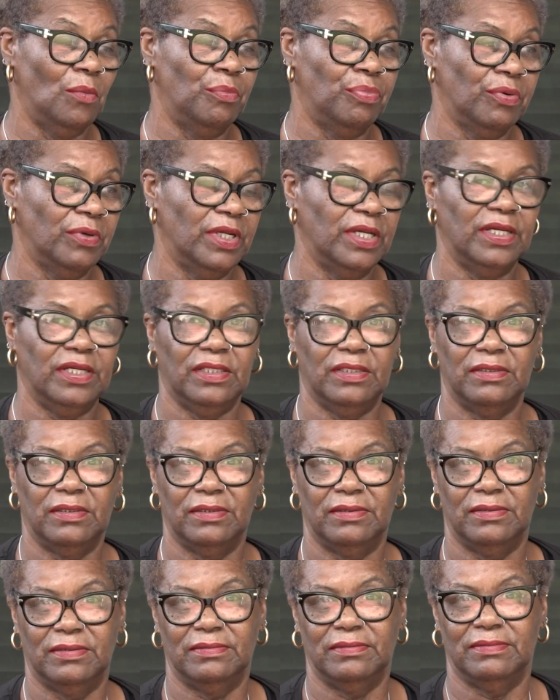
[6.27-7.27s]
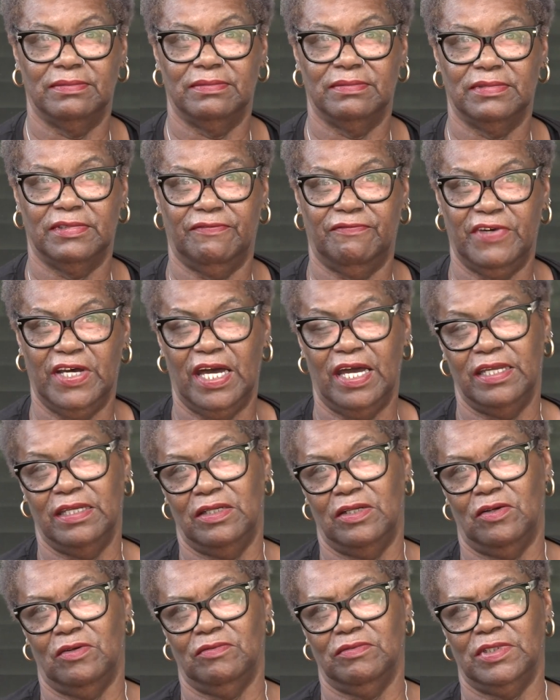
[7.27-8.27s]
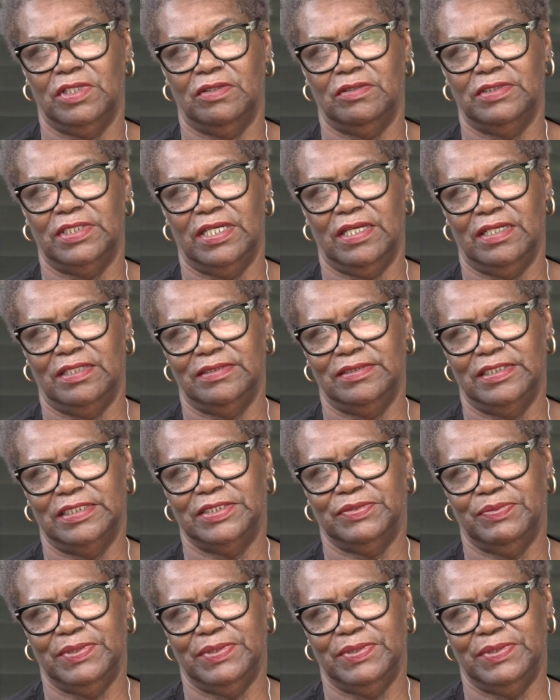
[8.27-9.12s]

brick. The value don't go down, that's